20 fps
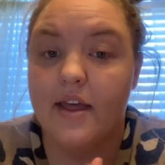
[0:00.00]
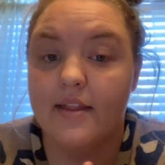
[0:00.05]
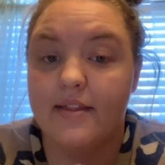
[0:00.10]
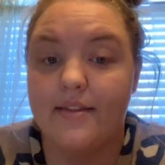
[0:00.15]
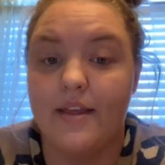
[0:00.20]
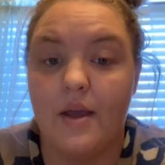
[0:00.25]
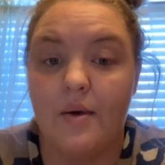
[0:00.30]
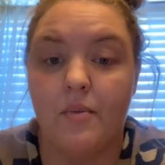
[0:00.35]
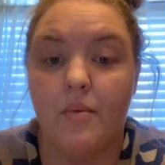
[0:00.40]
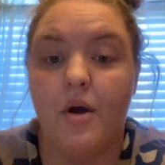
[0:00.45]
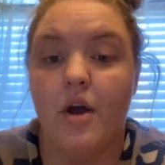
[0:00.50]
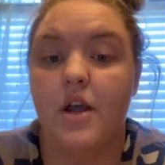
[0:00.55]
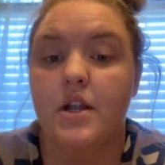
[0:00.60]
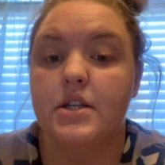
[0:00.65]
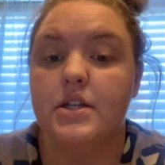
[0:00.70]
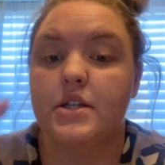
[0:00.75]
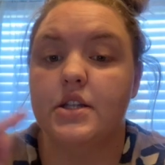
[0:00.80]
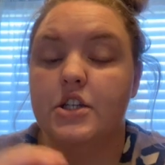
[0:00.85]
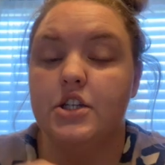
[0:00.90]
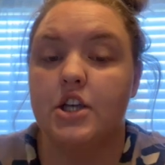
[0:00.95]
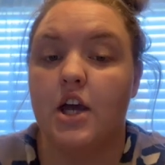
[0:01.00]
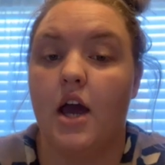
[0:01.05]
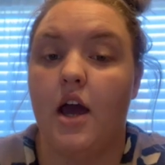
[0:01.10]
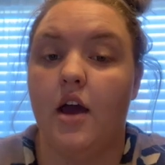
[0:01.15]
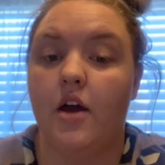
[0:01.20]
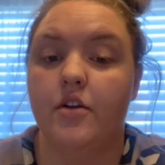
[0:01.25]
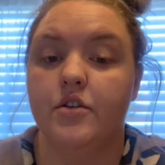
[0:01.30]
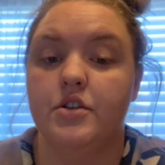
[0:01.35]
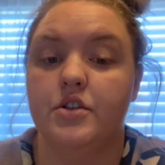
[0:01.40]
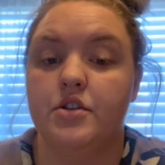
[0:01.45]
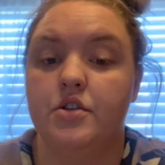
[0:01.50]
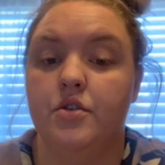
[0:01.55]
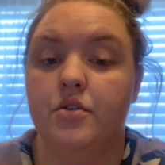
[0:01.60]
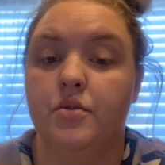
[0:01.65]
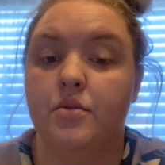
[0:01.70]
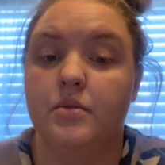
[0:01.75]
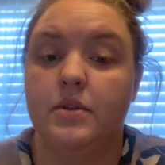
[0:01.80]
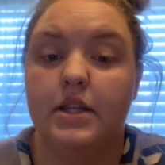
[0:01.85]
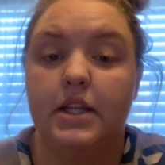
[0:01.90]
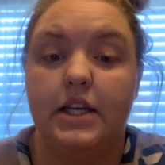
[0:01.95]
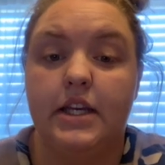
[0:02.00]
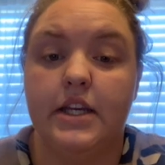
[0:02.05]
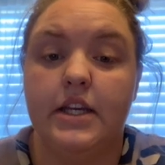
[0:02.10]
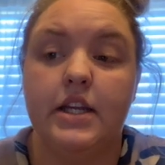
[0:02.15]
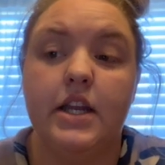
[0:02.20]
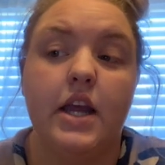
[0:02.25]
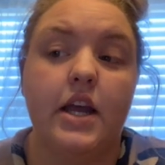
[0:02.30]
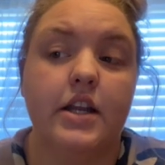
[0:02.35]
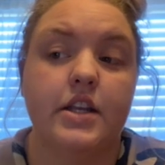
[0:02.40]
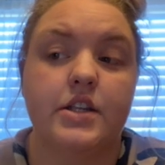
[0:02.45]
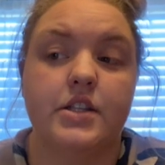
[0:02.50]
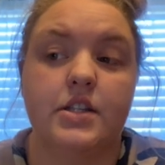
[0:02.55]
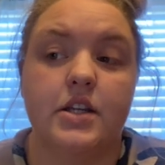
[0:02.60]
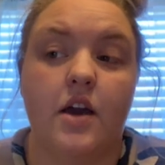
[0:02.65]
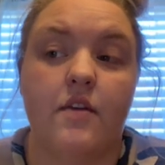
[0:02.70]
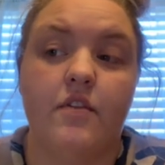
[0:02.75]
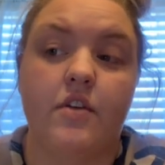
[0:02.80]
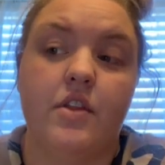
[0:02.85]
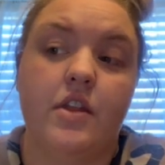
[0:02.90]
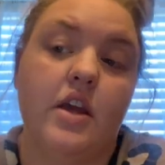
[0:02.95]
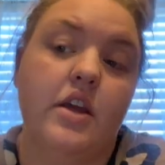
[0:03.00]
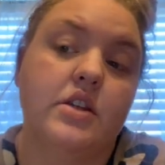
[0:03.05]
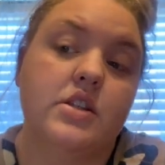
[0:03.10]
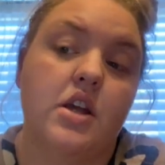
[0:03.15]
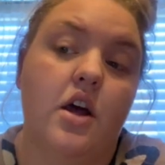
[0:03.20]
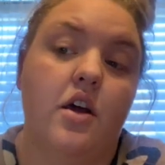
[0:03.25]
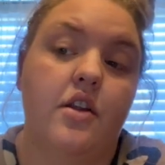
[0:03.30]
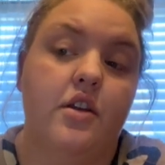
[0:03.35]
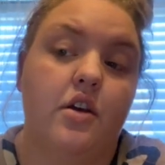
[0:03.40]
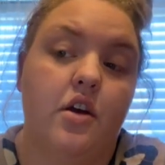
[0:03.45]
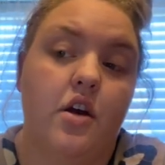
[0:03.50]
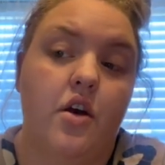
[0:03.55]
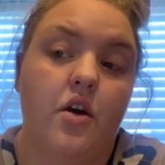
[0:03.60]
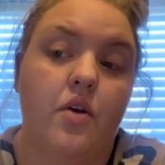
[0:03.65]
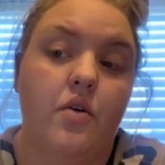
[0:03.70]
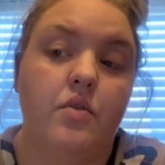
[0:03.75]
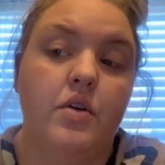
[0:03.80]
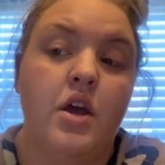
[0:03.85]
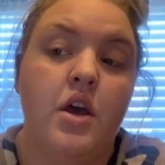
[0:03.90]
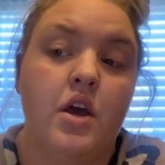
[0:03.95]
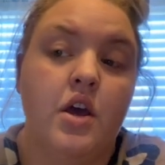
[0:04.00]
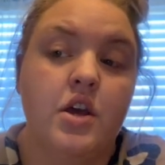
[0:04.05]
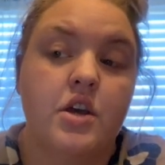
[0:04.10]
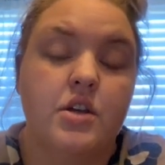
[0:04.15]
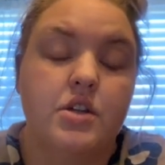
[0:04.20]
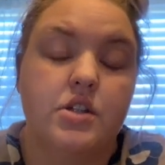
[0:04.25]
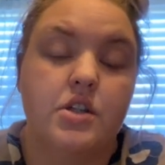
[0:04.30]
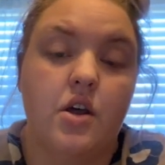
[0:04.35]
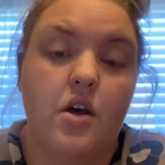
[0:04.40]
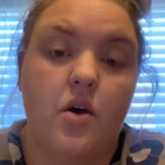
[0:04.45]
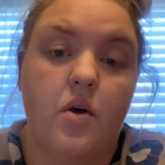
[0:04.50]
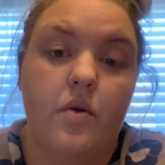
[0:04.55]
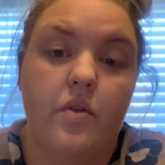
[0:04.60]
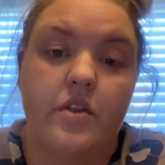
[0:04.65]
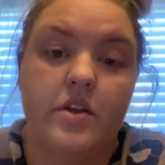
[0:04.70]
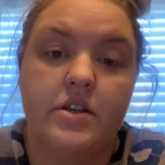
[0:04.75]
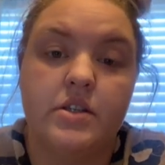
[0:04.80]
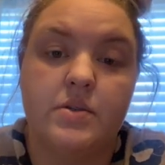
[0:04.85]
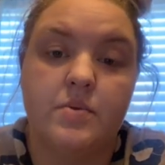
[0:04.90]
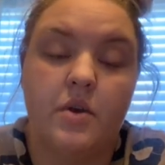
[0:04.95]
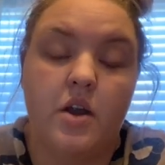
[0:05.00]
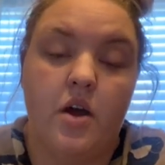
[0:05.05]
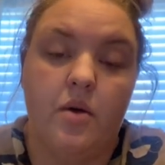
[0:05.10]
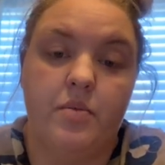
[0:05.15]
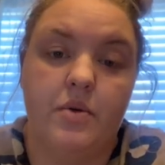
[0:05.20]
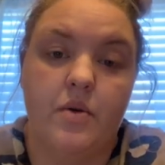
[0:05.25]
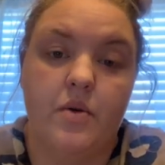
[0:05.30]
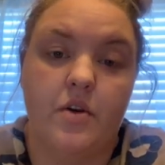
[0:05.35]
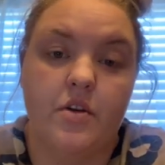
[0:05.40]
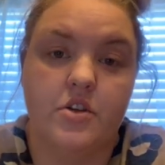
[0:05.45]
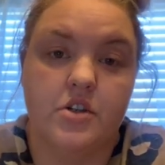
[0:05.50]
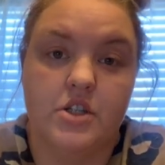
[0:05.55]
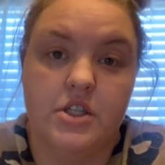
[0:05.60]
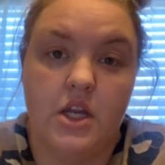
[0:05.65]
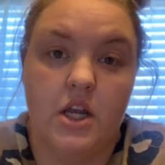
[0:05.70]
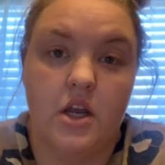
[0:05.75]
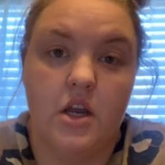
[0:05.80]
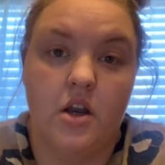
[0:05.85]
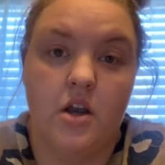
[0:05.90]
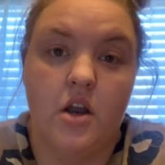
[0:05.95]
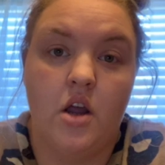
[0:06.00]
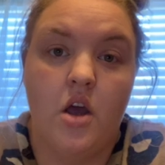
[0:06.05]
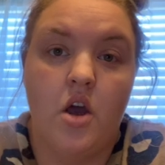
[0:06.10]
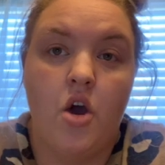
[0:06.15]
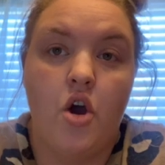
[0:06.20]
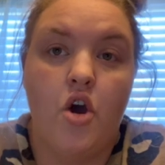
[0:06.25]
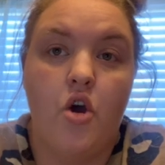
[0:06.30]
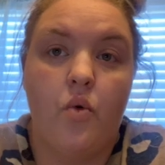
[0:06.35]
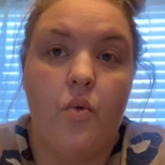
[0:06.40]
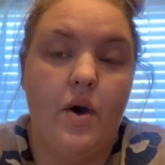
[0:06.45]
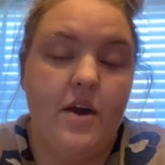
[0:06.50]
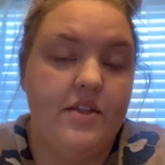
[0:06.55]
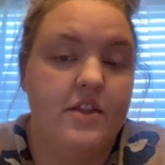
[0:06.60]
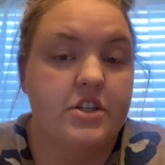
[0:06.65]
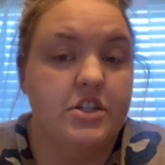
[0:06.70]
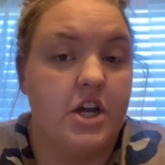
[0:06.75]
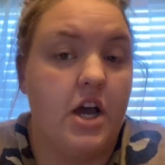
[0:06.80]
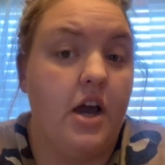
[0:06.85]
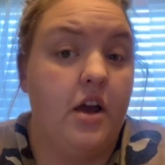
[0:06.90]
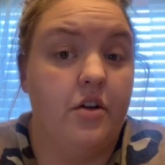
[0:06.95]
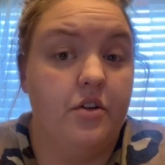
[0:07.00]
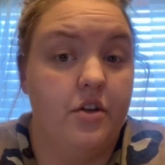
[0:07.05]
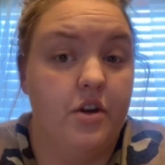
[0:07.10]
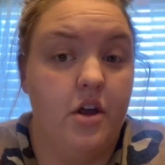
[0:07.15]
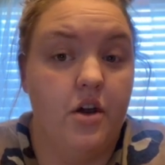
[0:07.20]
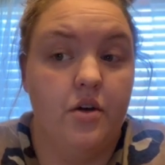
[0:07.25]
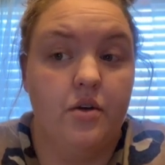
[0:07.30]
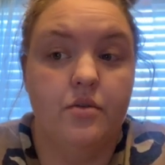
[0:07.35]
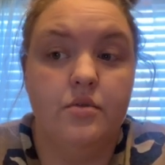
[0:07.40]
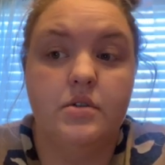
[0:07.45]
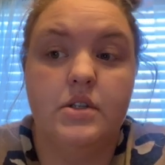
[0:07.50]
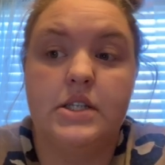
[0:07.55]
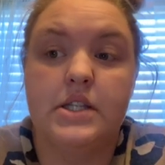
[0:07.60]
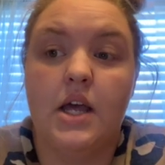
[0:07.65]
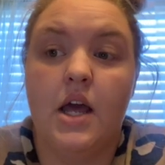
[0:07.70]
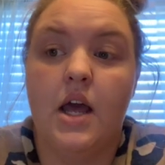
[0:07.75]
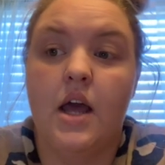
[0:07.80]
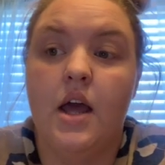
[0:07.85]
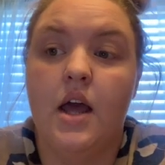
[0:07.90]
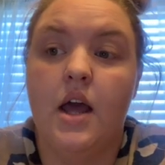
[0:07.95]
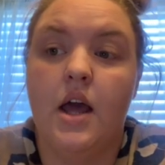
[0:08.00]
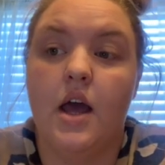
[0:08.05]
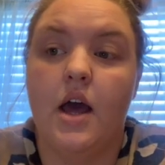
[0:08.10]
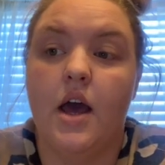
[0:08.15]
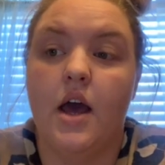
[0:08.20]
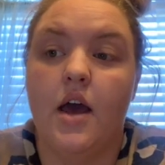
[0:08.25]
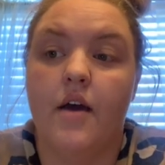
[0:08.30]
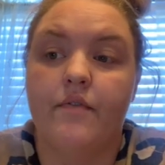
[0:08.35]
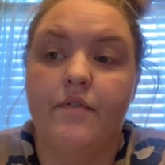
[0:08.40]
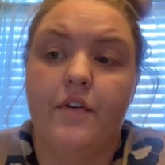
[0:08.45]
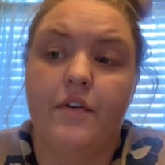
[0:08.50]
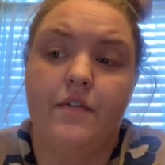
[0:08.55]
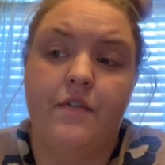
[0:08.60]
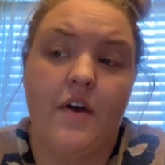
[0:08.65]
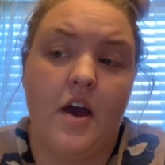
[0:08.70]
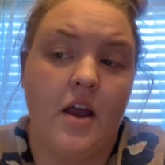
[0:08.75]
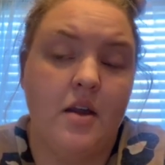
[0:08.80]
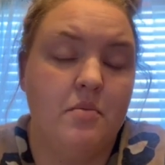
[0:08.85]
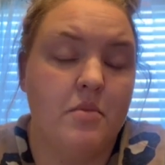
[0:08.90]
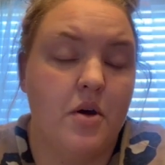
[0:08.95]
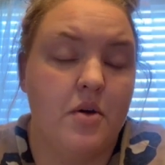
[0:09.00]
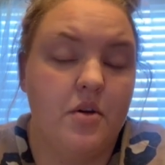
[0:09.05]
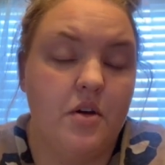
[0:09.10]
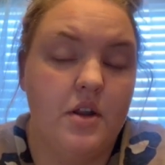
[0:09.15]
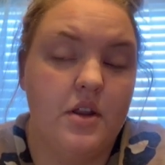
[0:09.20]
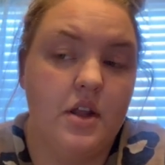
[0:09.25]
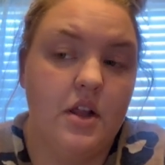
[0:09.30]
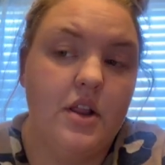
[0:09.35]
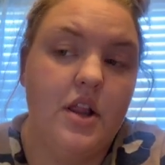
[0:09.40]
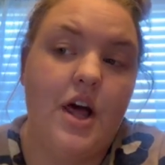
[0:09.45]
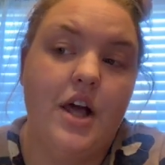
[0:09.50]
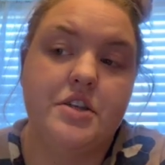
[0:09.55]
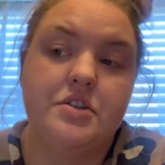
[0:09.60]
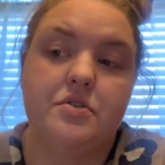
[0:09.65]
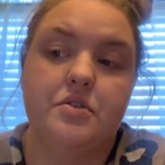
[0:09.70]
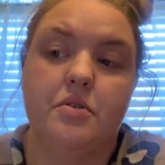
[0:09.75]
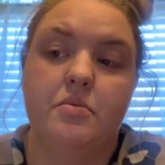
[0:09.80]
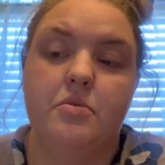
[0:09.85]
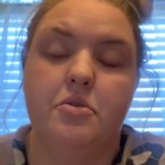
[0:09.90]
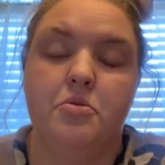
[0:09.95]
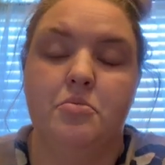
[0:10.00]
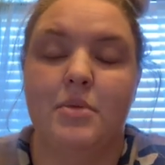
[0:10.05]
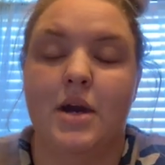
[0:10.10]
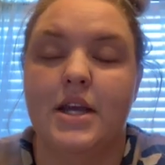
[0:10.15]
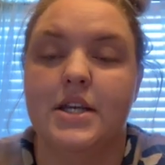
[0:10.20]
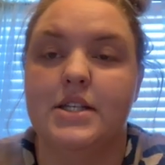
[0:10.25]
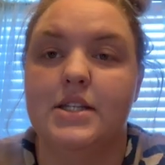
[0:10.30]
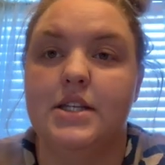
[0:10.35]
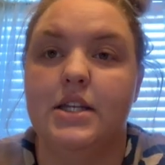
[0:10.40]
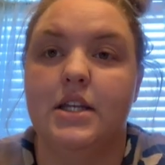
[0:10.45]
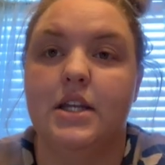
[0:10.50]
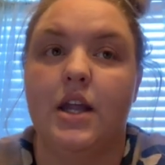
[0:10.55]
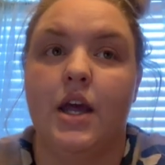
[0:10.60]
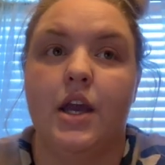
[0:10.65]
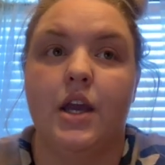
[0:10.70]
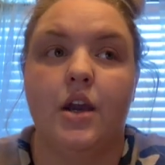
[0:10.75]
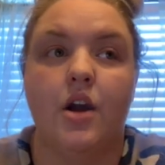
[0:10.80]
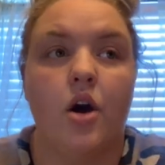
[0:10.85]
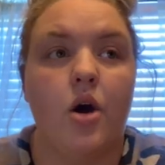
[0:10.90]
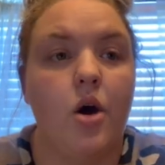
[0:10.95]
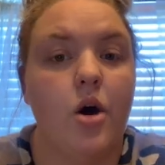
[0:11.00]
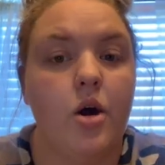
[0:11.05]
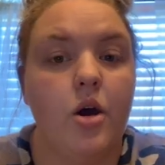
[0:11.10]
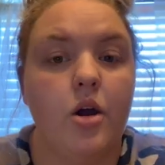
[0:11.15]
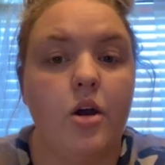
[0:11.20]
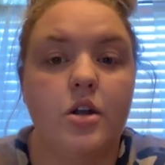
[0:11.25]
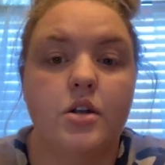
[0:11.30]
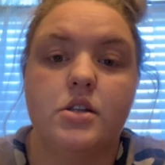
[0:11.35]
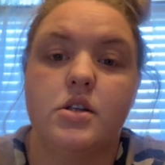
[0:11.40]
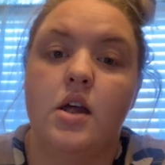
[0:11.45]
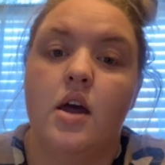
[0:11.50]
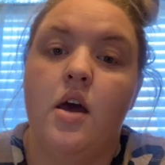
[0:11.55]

they want the child to lead and discover things on their own. So this would help you understand what the child knows. For fine motor in the classroom, you might see like art